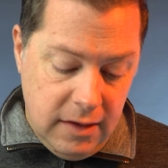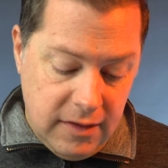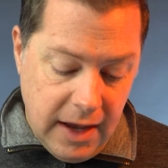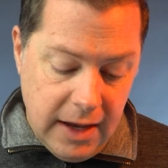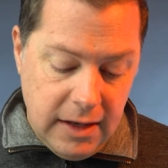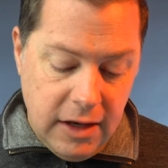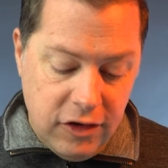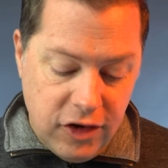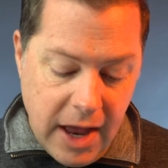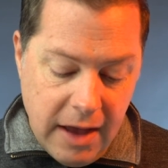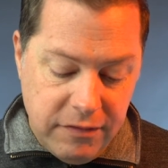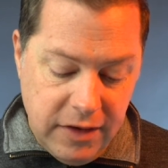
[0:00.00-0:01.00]
tiny
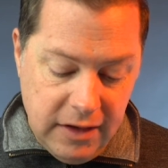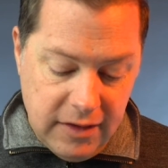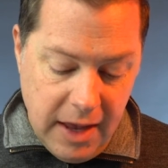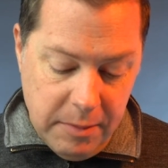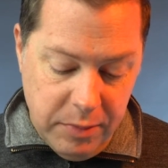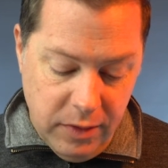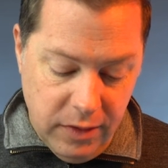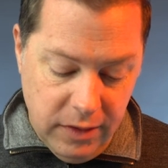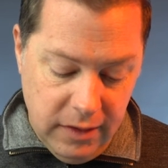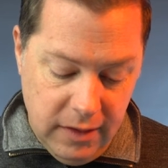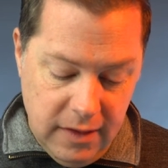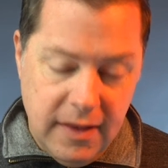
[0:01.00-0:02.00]
shaft
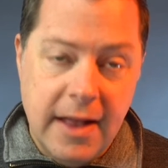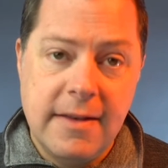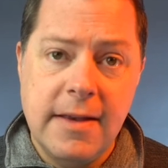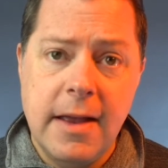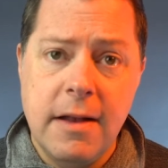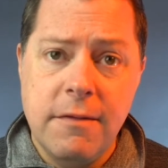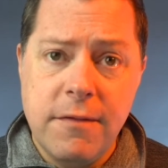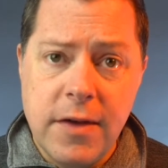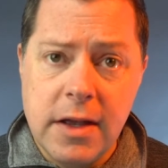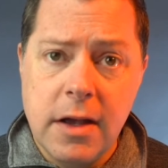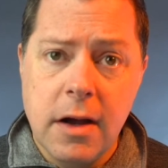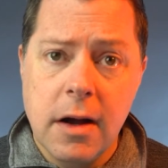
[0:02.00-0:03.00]
example that's in
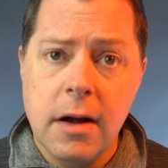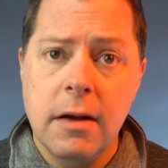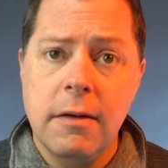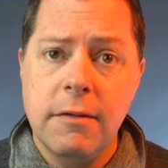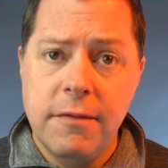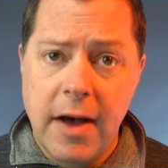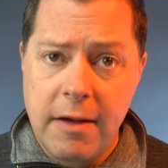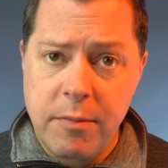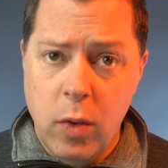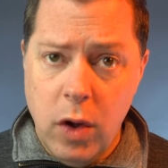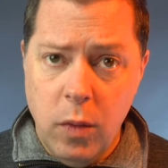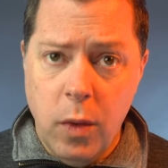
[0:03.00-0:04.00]
figure
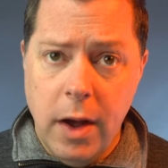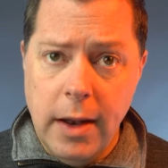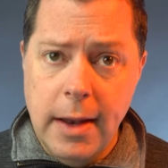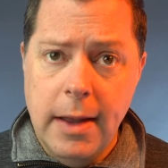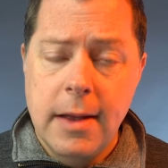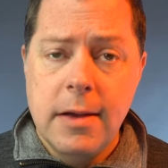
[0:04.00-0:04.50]
5.1.